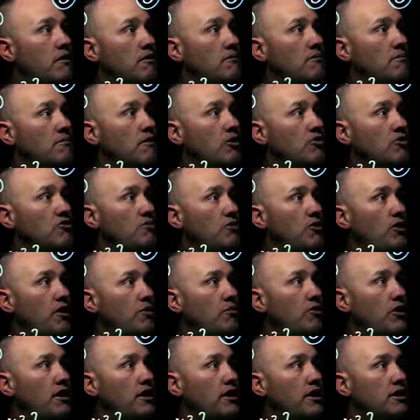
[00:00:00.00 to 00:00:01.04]
Multiply
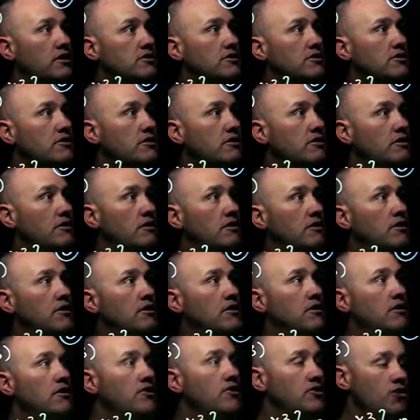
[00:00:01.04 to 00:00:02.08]
by x.
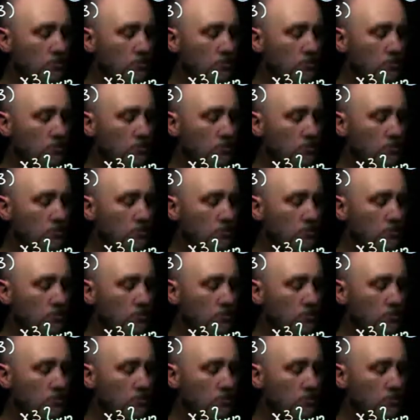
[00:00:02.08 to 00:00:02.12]
So